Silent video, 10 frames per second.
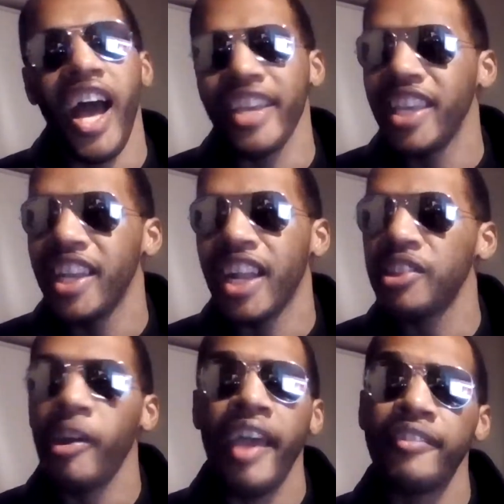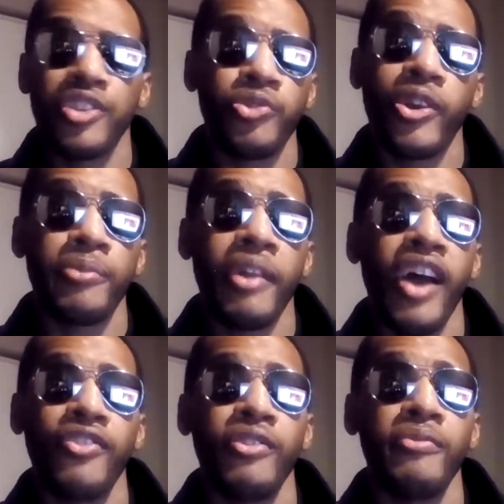again, I thought having an authority
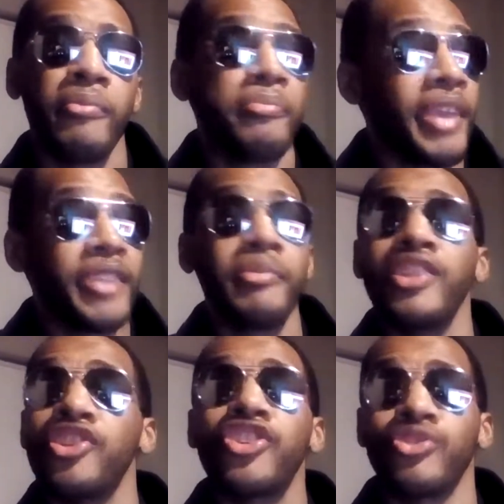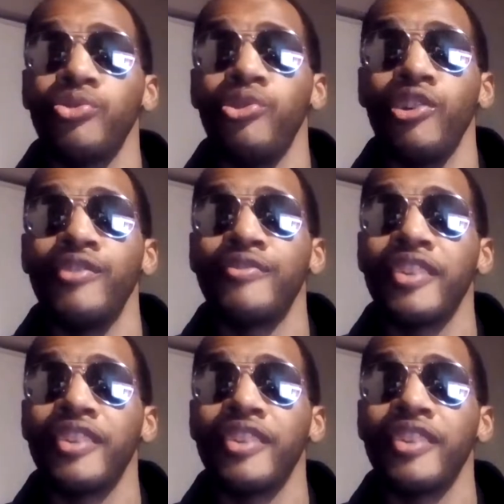problem made me look cool.